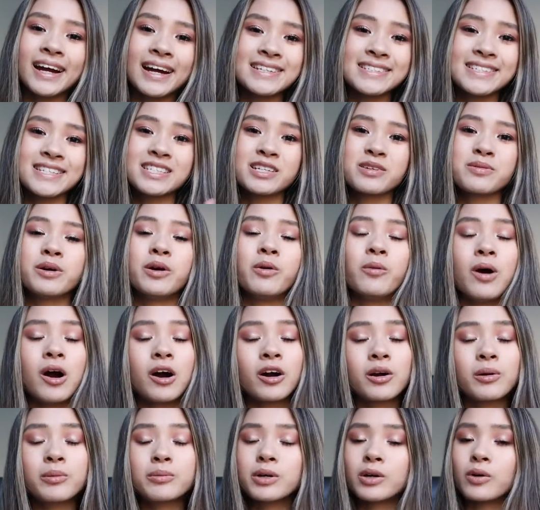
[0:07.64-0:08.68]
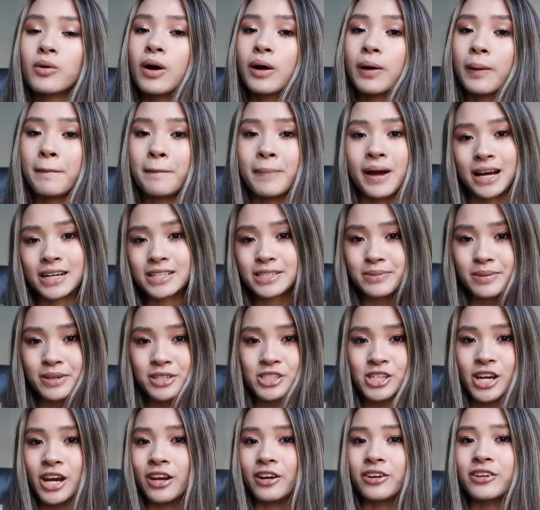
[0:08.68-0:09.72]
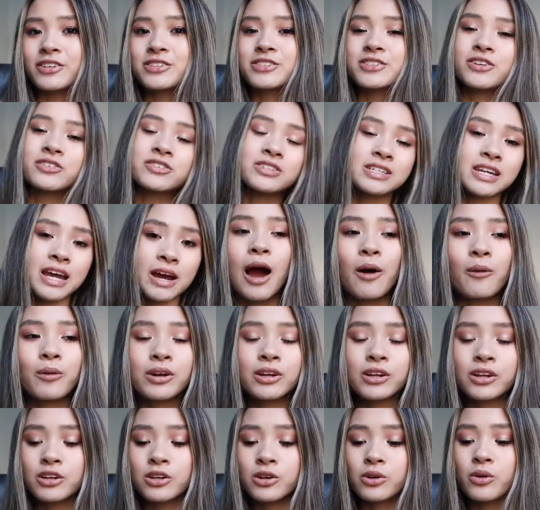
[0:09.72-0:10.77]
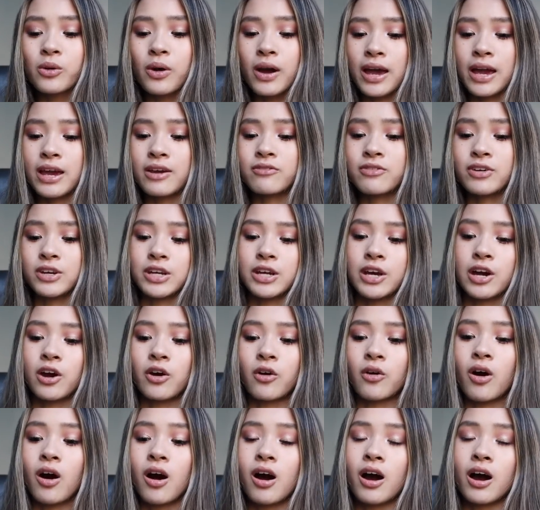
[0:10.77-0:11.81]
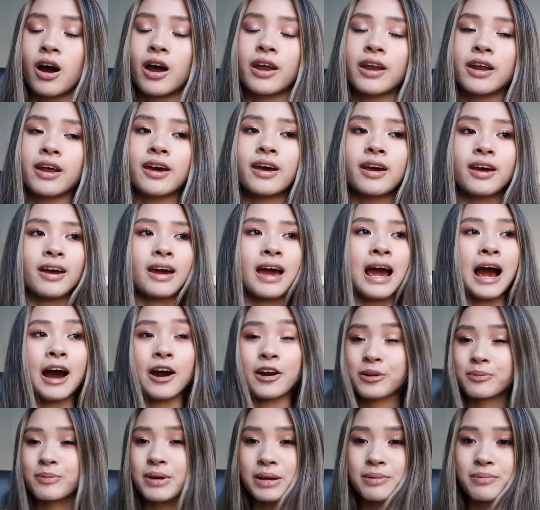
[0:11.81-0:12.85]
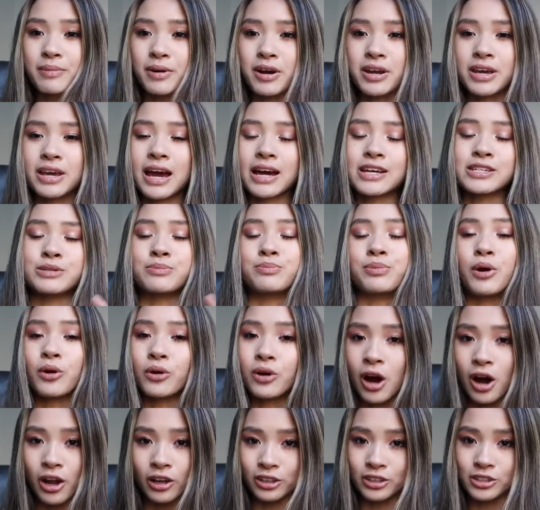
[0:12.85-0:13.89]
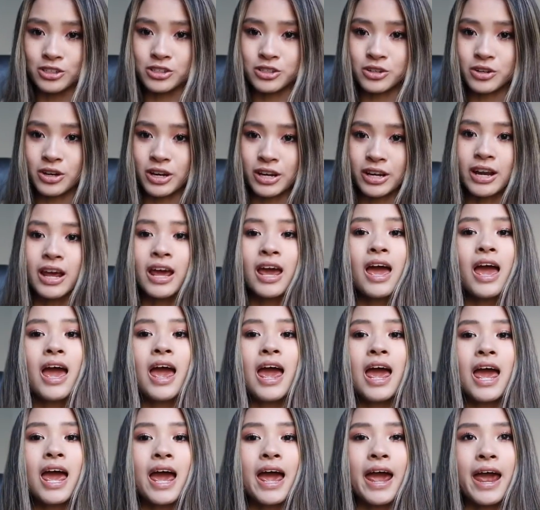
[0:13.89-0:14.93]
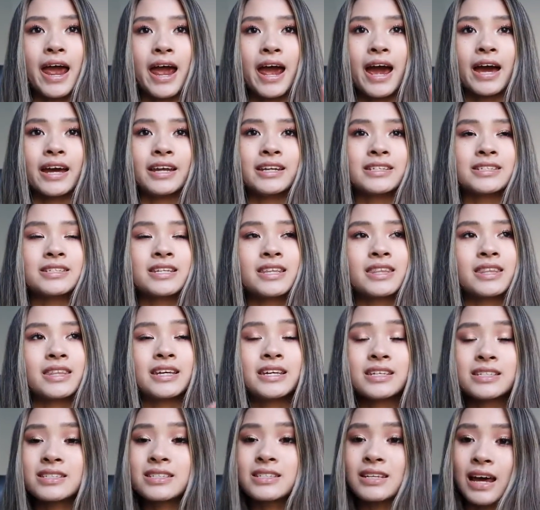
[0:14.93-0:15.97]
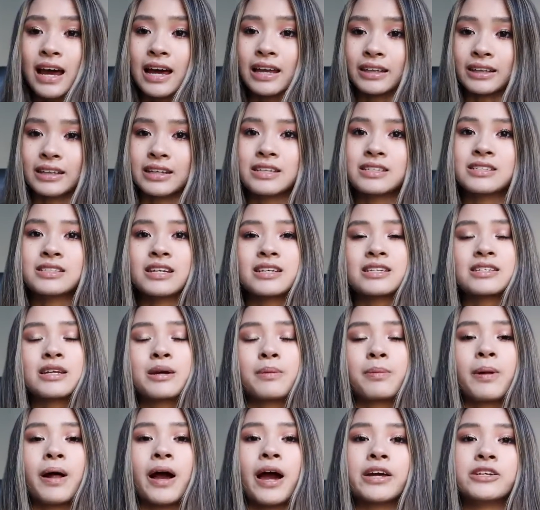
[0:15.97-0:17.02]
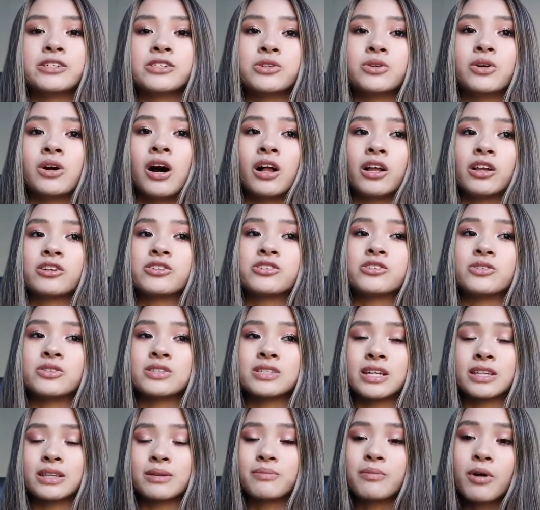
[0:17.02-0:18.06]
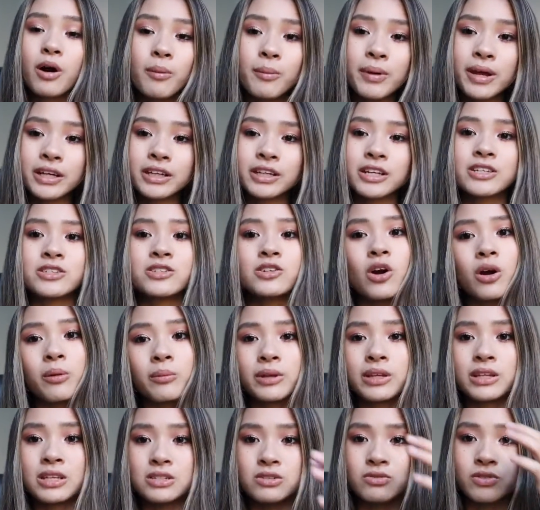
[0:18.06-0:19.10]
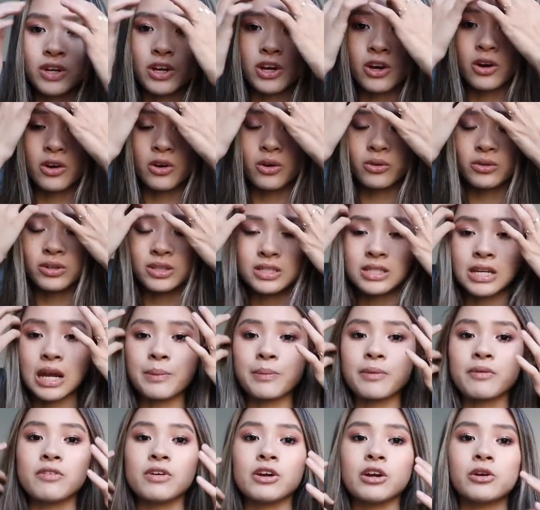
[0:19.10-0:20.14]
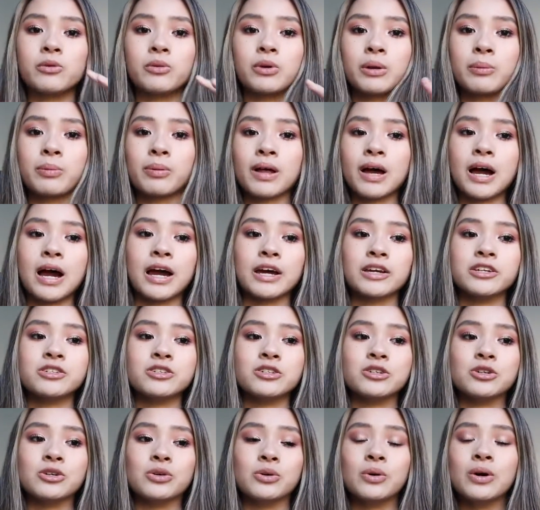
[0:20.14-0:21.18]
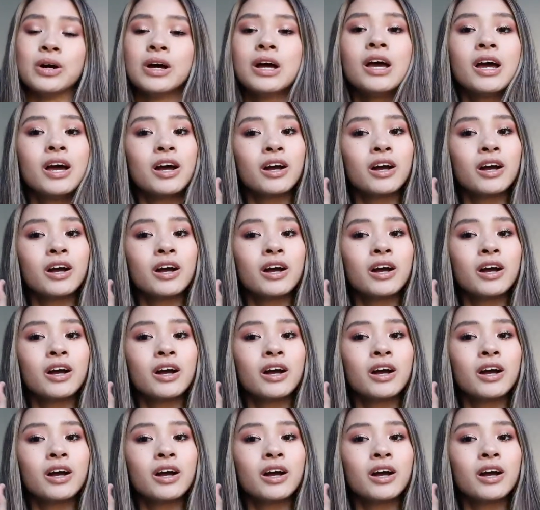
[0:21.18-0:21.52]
Hey guys, it's Camille. Welcome or welcome back to my channel. So today I wanted to do a video on how to make money as a broke college student and this at least doesn't apply to college students at the moment because normally this video, this type of video would apply to